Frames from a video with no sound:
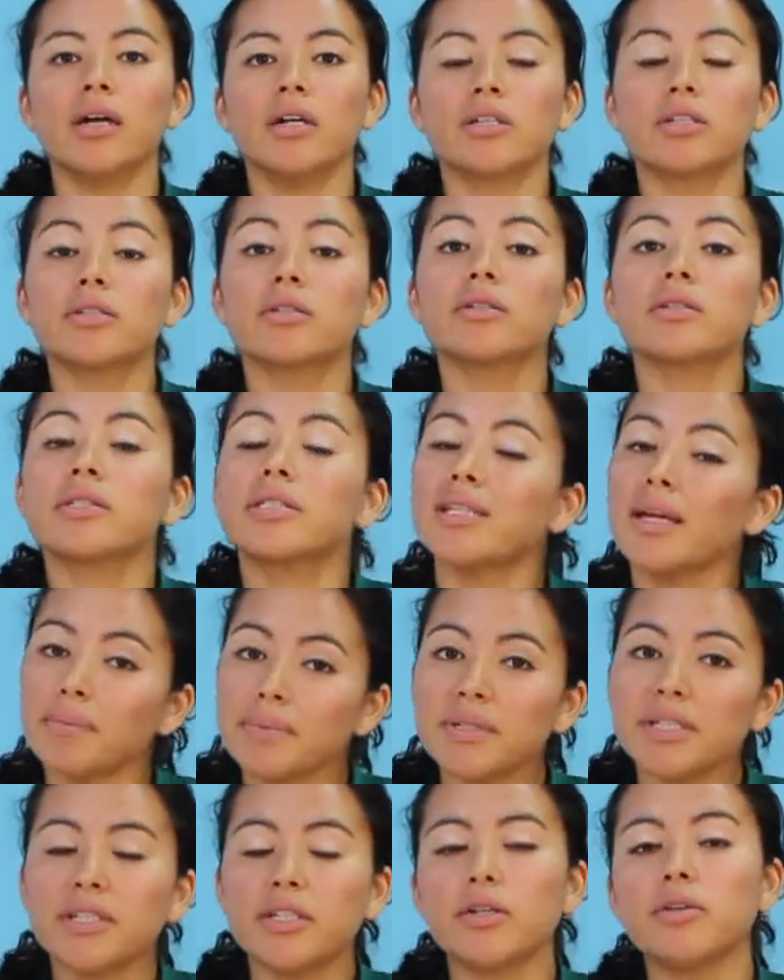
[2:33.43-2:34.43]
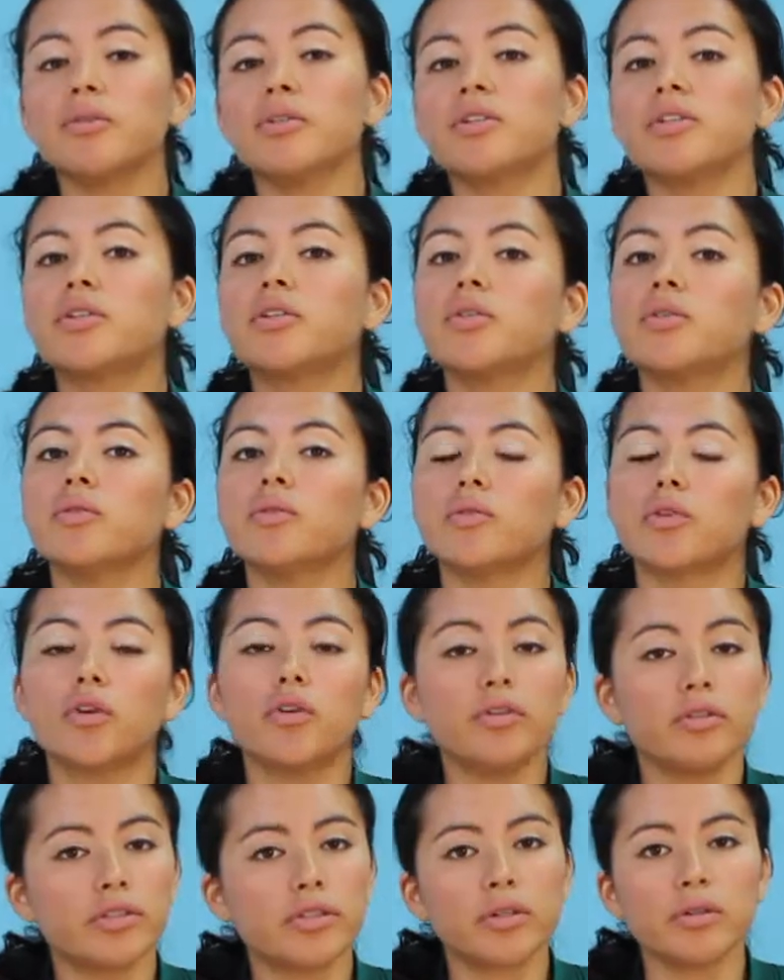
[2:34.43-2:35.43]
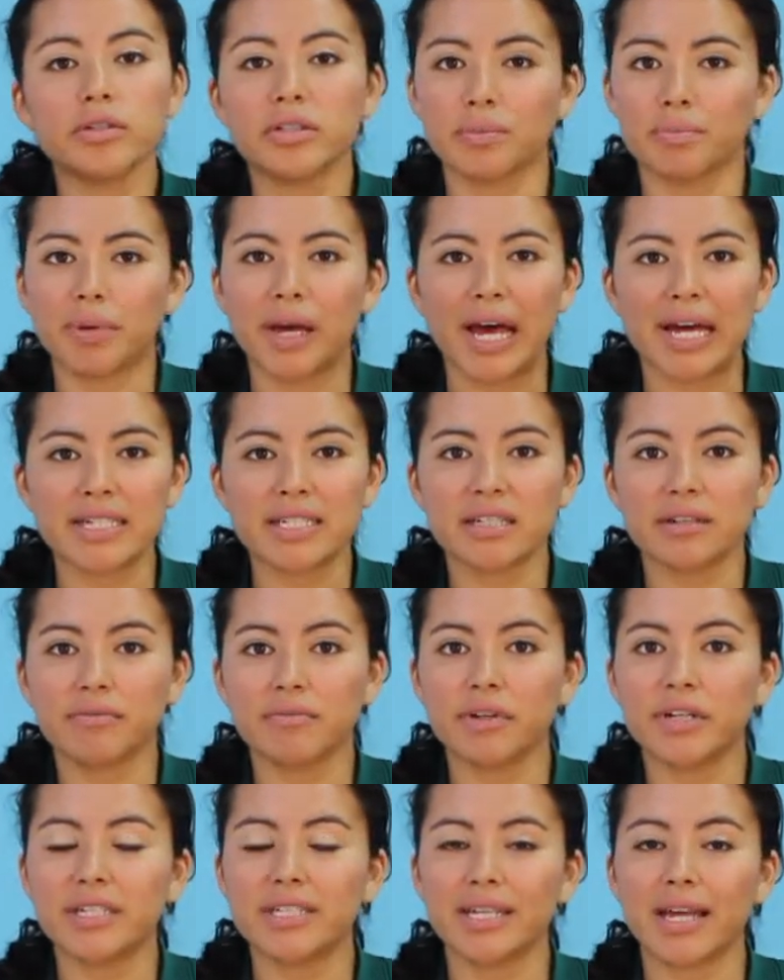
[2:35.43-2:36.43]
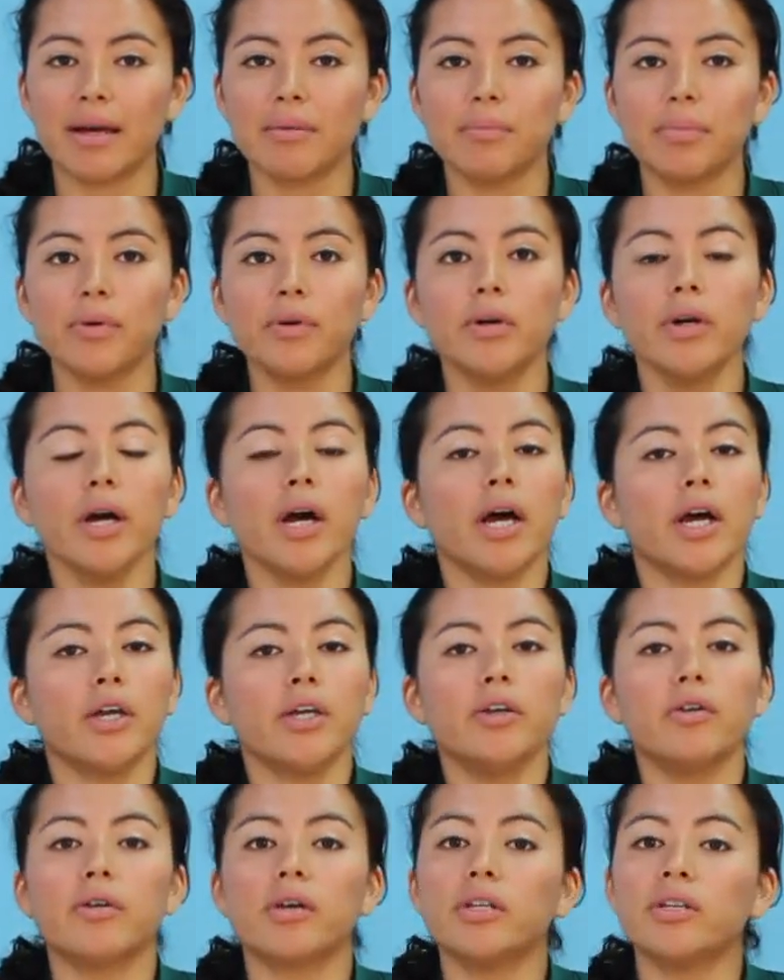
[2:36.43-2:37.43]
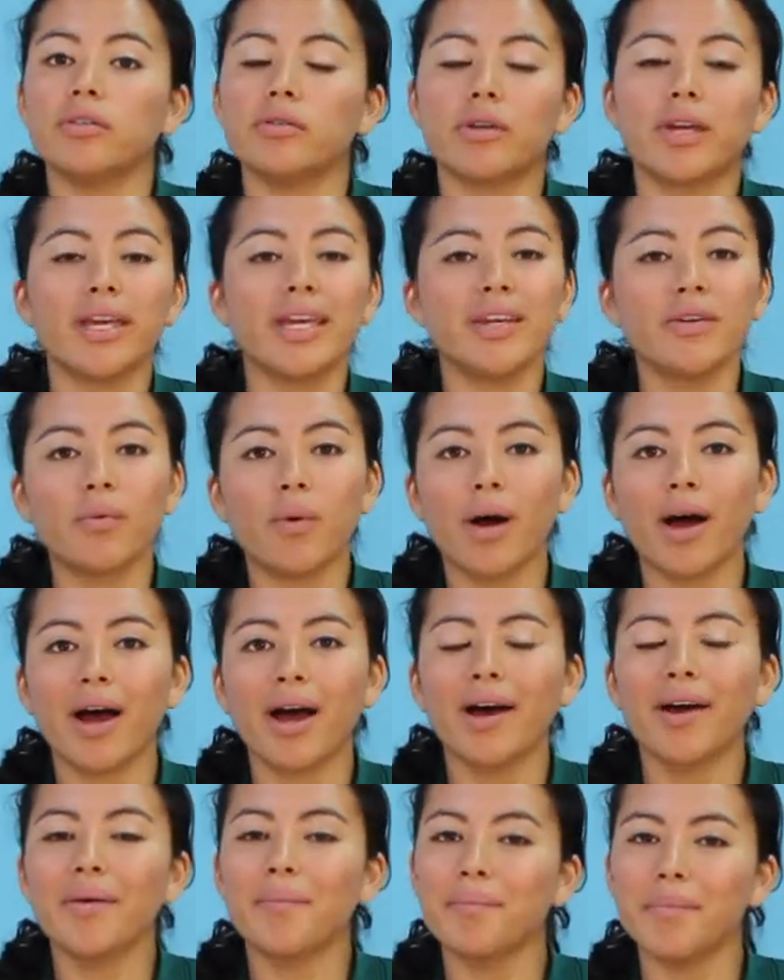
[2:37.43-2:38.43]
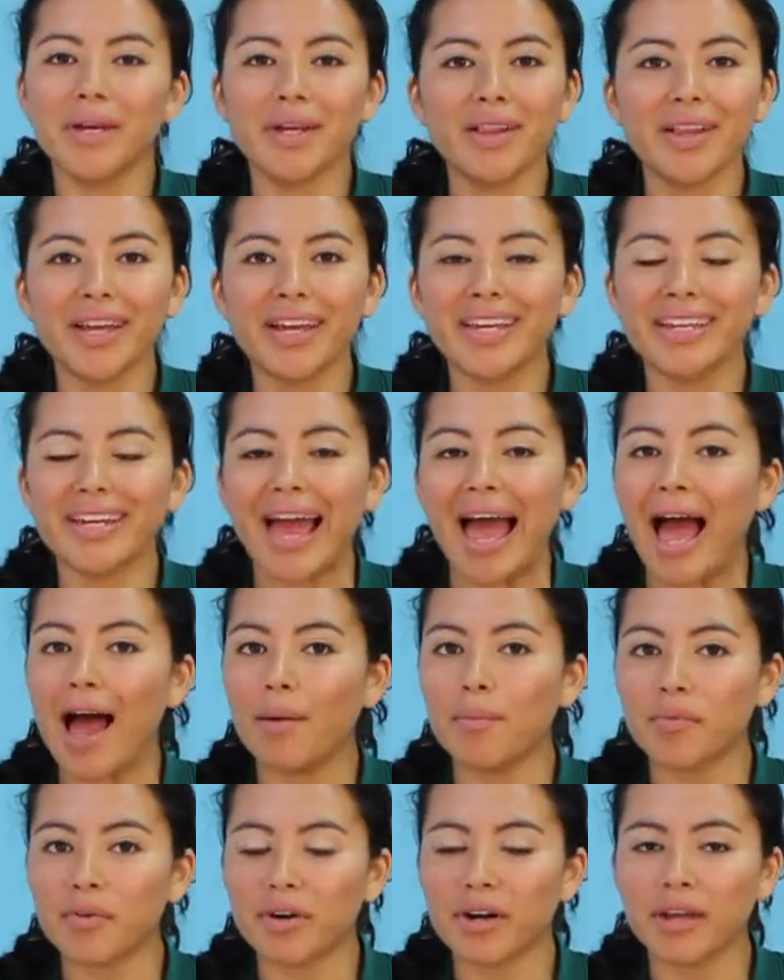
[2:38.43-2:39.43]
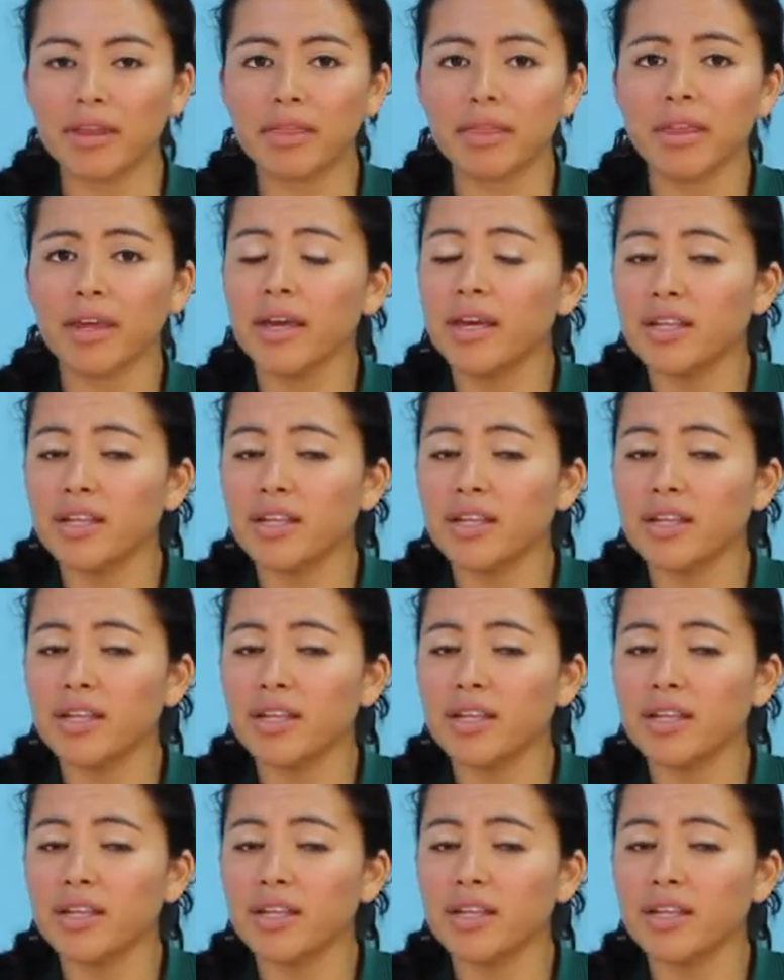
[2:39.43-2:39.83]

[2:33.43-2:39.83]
So substitutes to couscous and pasta, for example, you could do quinoa, millet, amaranth.